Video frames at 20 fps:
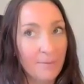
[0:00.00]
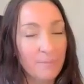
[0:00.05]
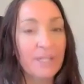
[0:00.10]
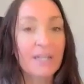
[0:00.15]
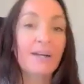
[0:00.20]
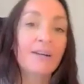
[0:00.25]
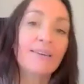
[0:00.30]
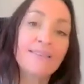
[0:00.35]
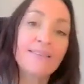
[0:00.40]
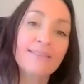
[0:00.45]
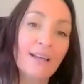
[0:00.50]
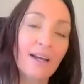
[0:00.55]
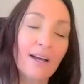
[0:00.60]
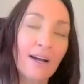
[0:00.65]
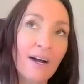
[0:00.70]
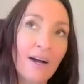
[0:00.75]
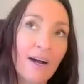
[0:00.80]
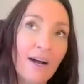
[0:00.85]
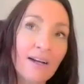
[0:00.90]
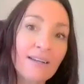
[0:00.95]
because
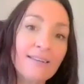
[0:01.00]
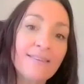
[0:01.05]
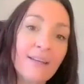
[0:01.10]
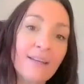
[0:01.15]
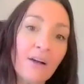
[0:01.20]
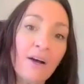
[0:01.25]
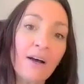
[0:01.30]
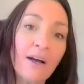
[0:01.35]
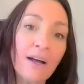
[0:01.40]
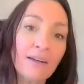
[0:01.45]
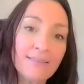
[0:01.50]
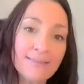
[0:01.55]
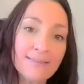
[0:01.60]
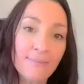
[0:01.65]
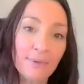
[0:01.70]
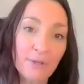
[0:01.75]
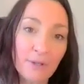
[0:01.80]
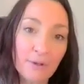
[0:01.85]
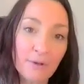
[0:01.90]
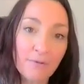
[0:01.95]
I saw it as
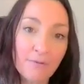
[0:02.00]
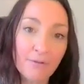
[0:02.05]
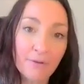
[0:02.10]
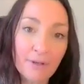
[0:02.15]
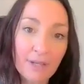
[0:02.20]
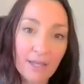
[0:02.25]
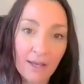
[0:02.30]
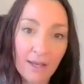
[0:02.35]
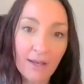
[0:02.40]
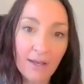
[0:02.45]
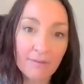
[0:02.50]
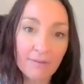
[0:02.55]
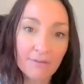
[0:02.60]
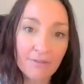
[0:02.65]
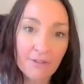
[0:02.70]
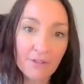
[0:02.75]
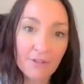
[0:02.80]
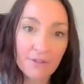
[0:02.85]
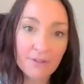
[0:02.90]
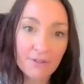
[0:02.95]
a beautiful
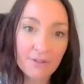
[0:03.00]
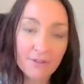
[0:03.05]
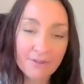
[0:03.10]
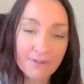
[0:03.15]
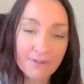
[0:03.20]
gift,